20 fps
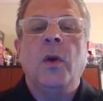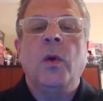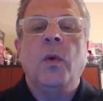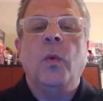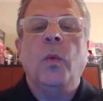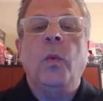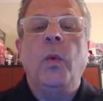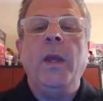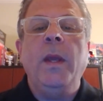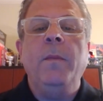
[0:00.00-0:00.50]

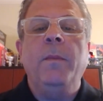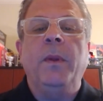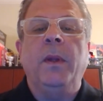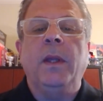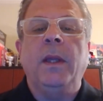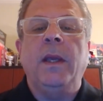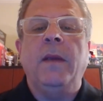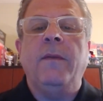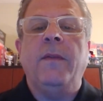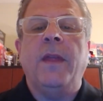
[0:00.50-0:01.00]
we
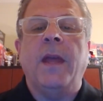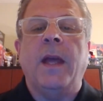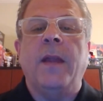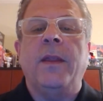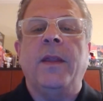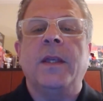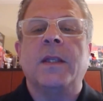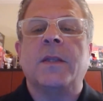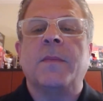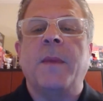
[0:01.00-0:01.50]
believe that
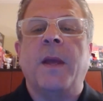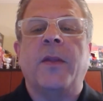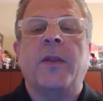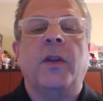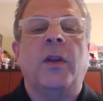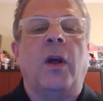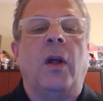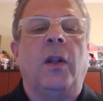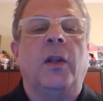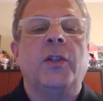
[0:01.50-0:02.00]
this
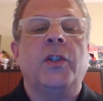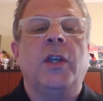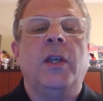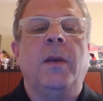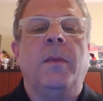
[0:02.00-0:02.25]
methodology